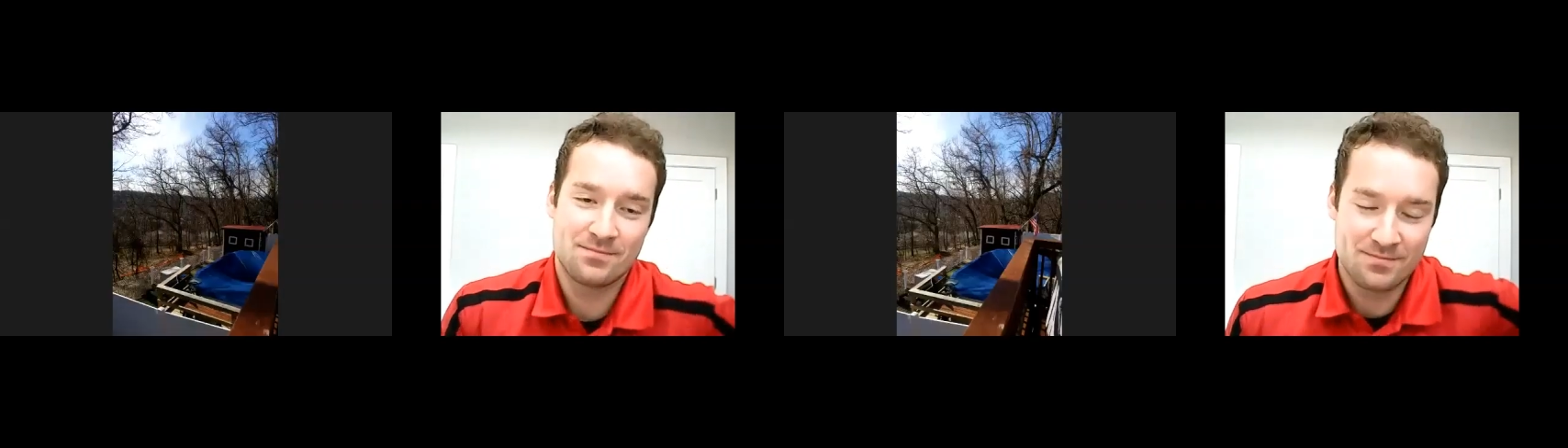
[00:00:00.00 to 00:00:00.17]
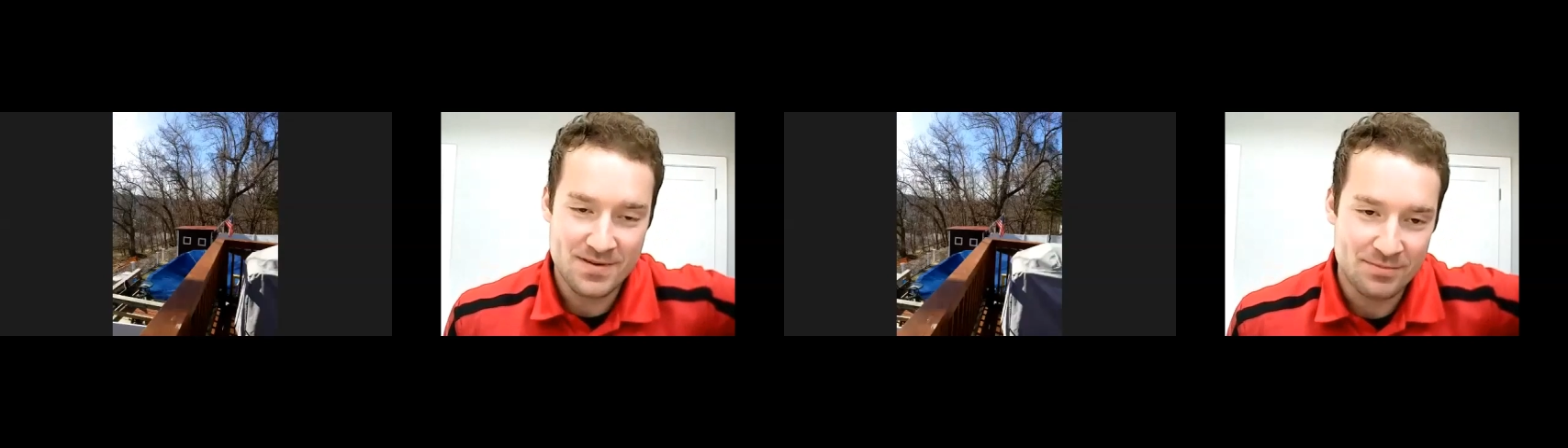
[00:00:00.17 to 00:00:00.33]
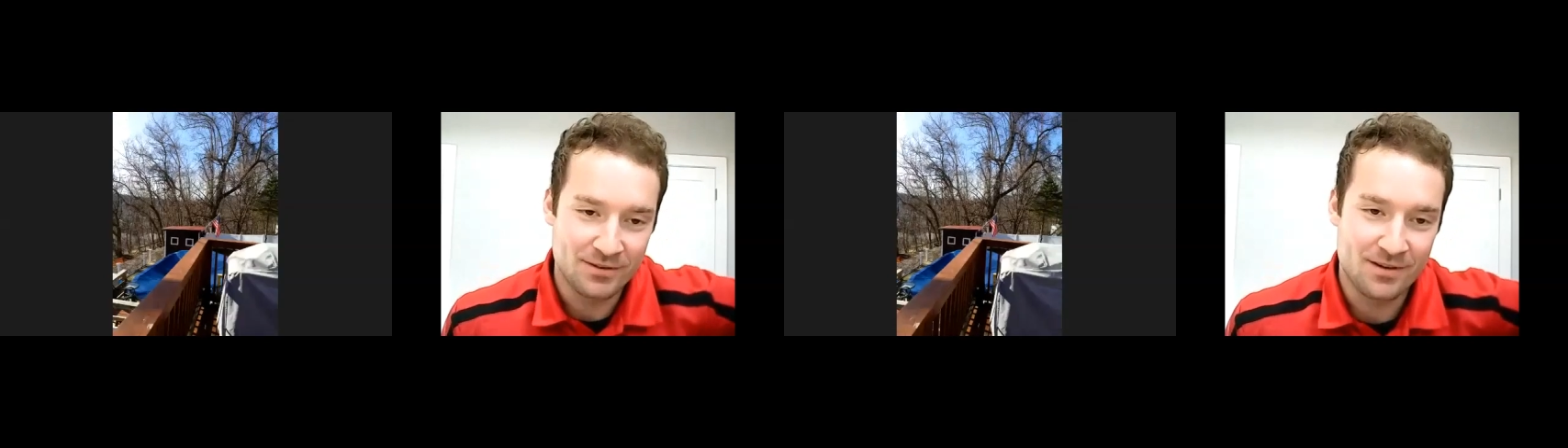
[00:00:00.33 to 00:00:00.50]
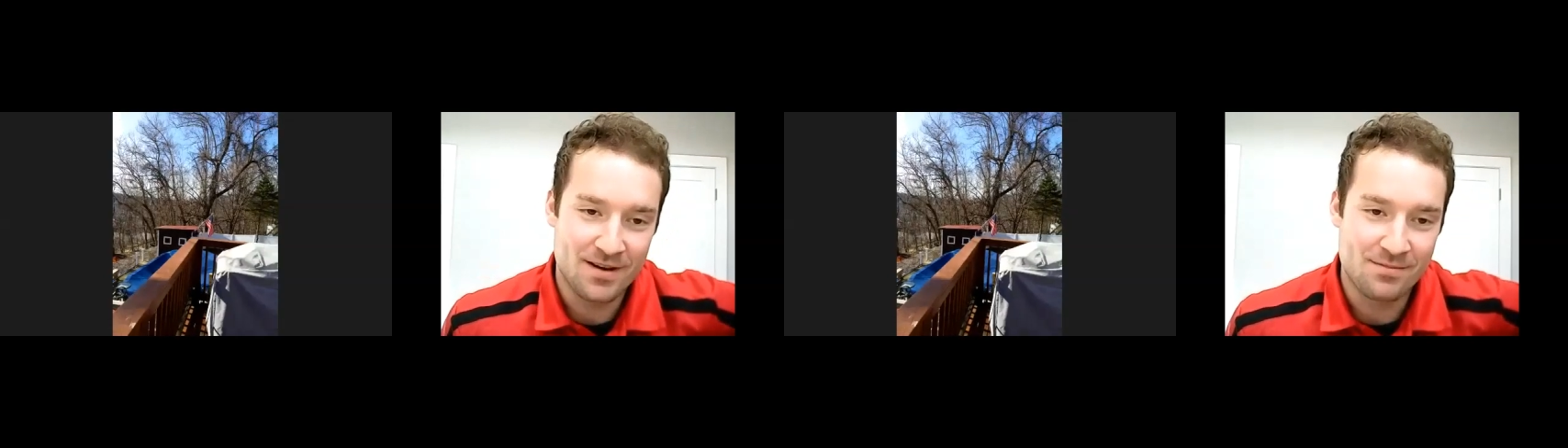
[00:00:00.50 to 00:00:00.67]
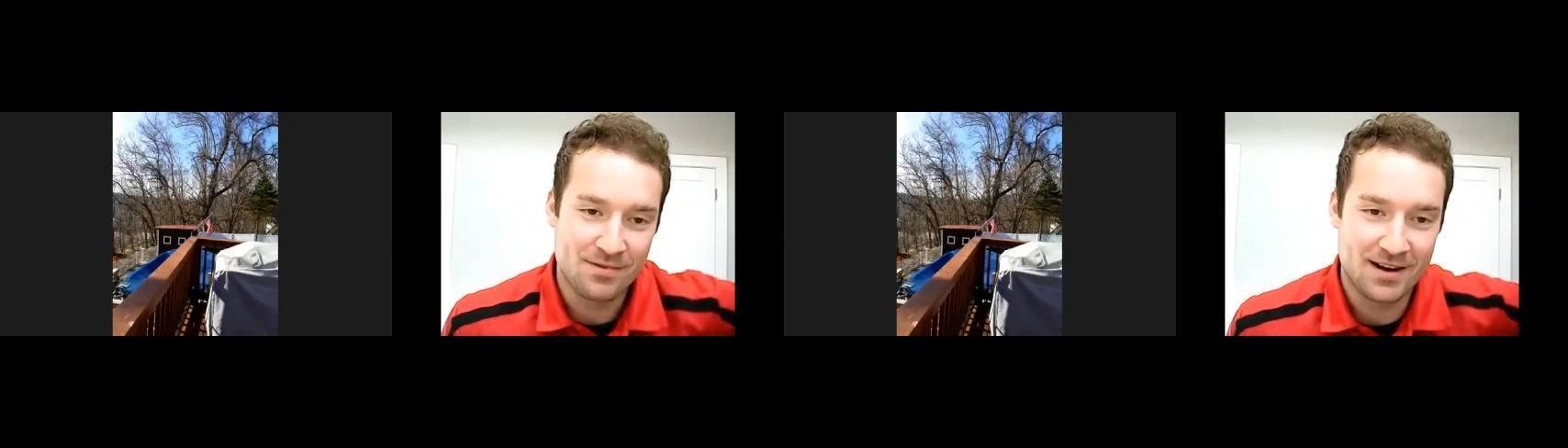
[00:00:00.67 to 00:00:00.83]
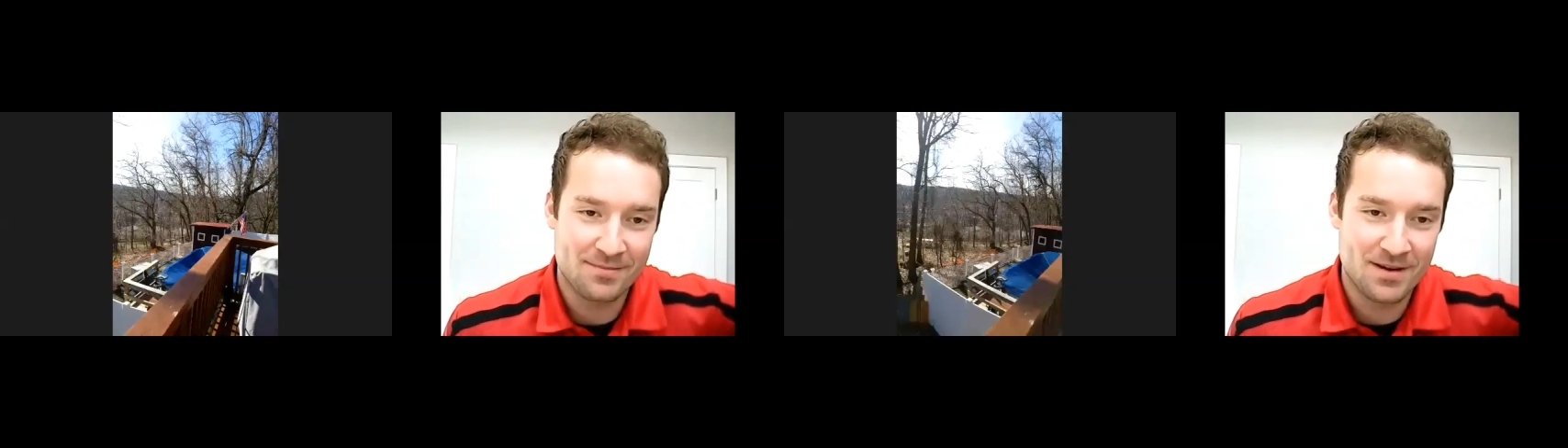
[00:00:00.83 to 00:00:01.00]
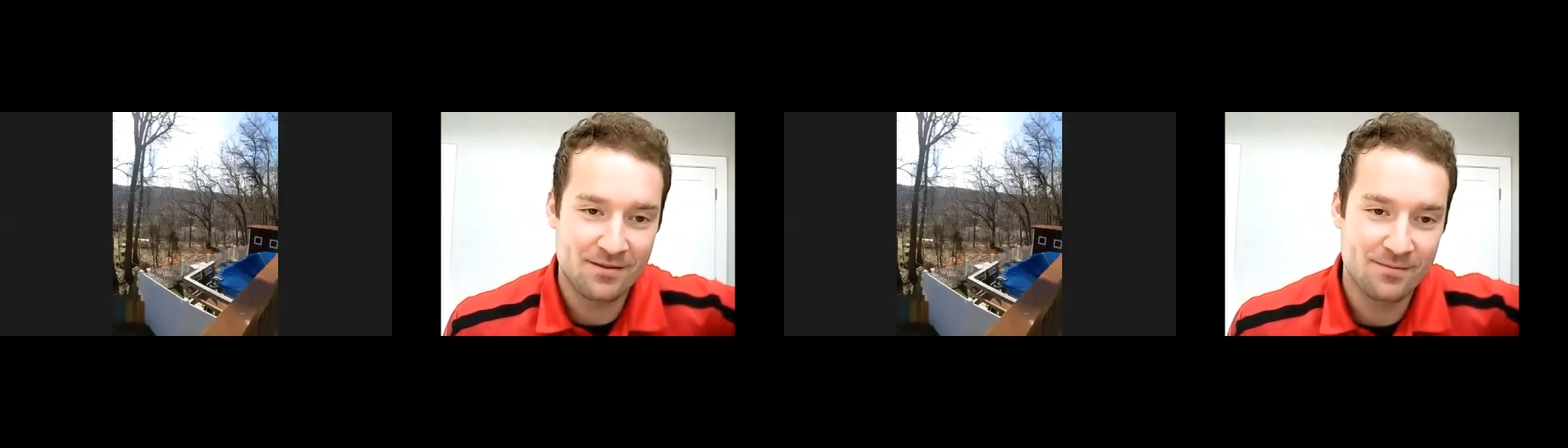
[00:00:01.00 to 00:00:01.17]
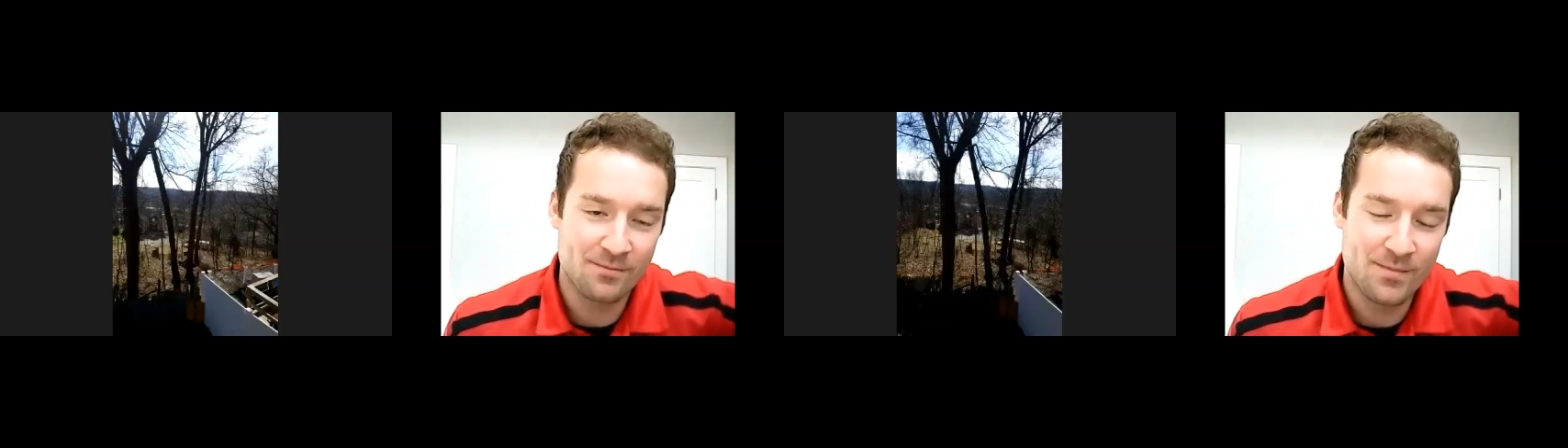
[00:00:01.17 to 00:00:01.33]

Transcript: people know I brag about